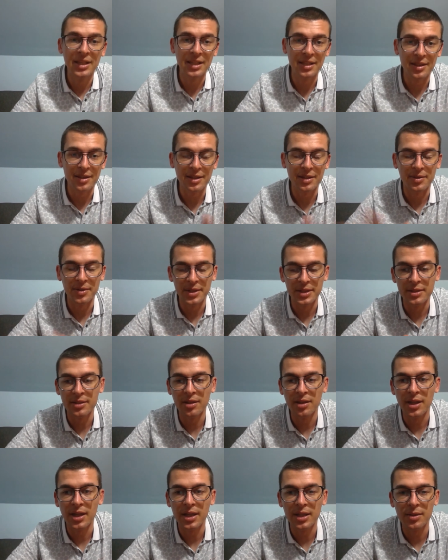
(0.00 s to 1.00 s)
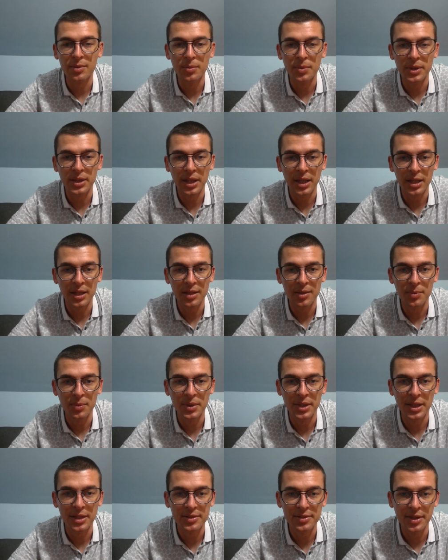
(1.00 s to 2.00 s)
in theory delayed when they
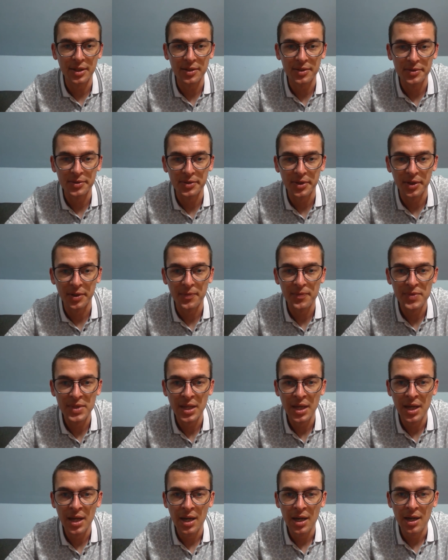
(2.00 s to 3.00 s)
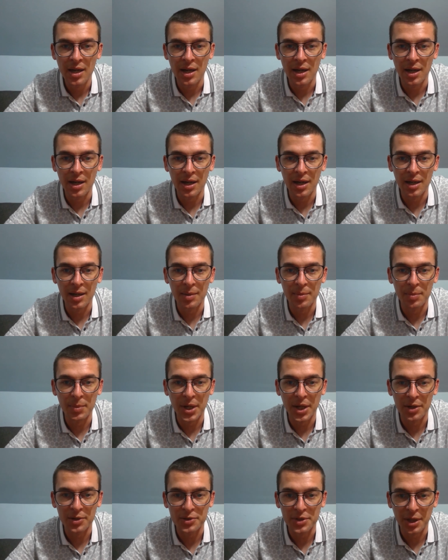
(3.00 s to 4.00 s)
when they sell. So um,
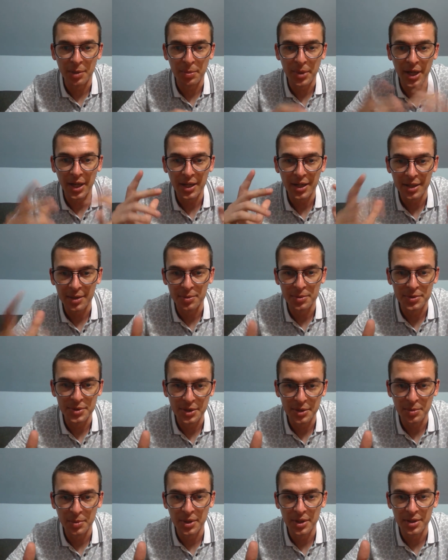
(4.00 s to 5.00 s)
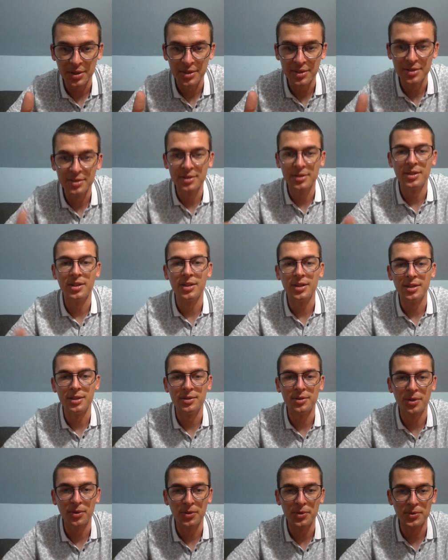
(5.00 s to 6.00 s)
I'll check back and we'll see what the
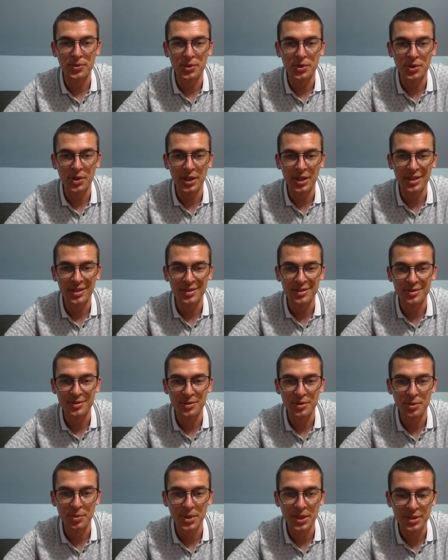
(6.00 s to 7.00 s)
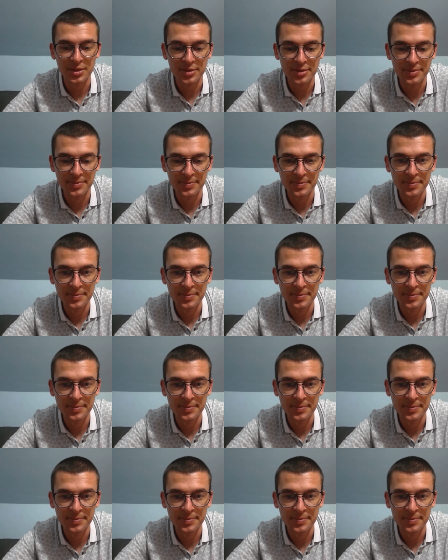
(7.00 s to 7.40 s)
totals look like in two weeks.